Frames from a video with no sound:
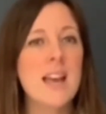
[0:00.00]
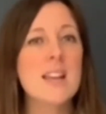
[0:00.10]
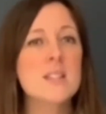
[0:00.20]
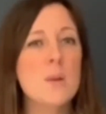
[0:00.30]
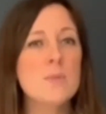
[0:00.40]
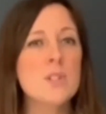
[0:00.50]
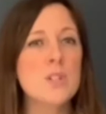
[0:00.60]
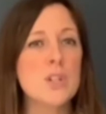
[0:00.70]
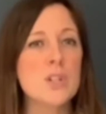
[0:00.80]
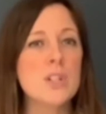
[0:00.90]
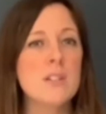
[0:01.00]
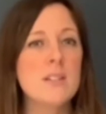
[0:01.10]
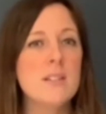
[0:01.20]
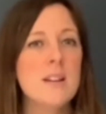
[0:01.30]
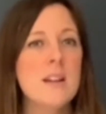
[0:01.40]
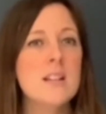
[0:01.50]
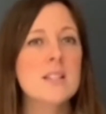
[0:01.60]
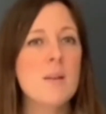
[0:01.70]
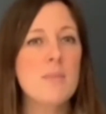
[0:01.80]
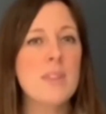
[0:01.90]
A substitution,
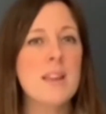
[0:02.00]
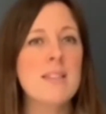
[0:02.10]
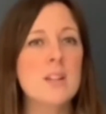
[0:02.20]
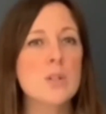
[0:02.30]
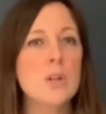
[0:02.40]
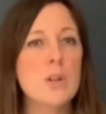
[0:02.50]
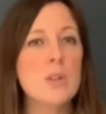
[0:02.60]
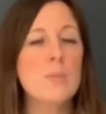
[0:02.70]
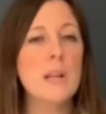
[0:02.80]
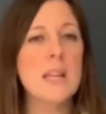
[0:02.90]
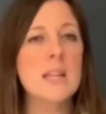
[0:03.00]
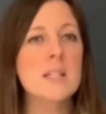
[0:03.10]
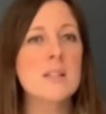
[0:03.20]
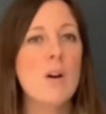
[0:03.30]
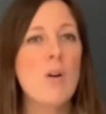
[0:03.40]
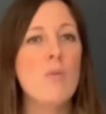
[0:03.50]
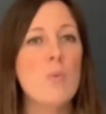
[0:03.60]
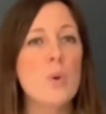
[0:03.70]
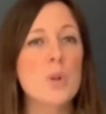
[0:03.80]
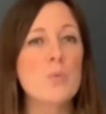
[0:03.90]
something that took the place of
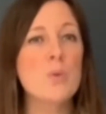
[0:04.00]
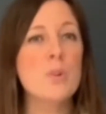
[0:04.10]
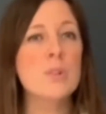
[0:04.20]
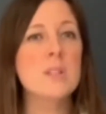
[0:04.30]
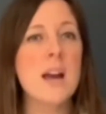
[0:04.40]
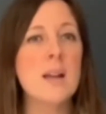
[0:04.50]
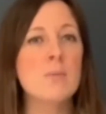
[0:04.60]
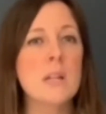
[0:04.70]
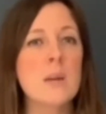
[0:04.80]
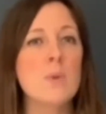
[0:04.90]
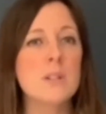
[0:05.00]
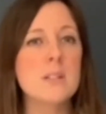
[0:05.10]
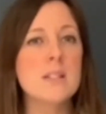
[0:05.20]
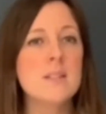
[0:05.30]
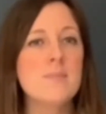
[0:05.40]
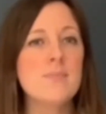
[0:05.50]
what it was I really wanted.